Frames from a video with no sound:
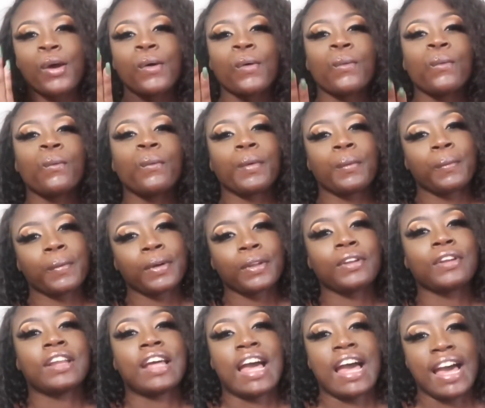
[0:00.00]
we went
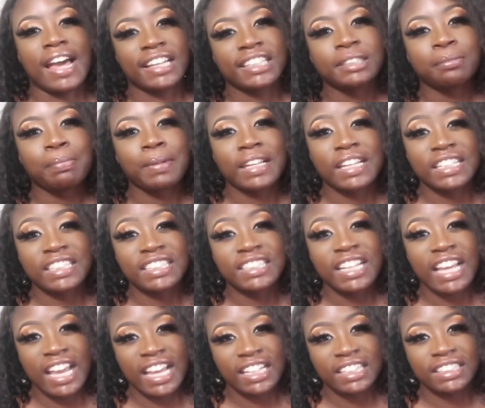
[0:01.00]
on a high-speed
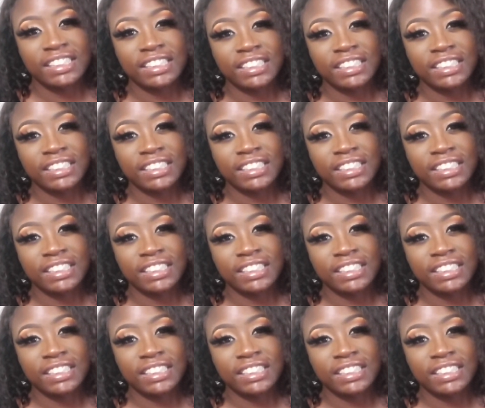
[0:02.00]
chase.